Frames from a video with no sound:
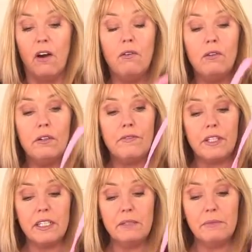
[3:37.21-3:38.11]
All
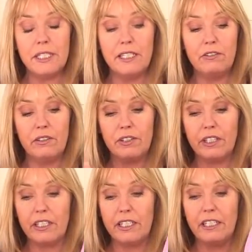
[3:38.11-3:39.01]
of the materials
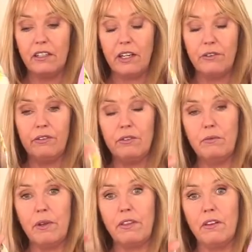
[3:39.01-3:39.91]
that you need, I'll go
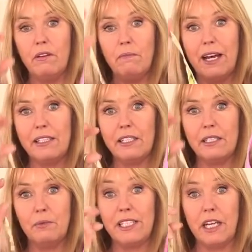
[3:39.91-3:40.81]
through with them
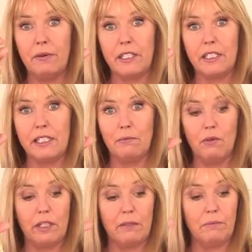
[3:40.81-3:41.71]
as we're sewing this
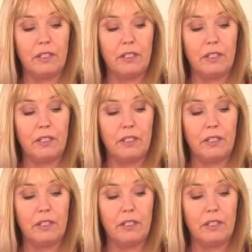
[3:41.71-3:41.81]
morning,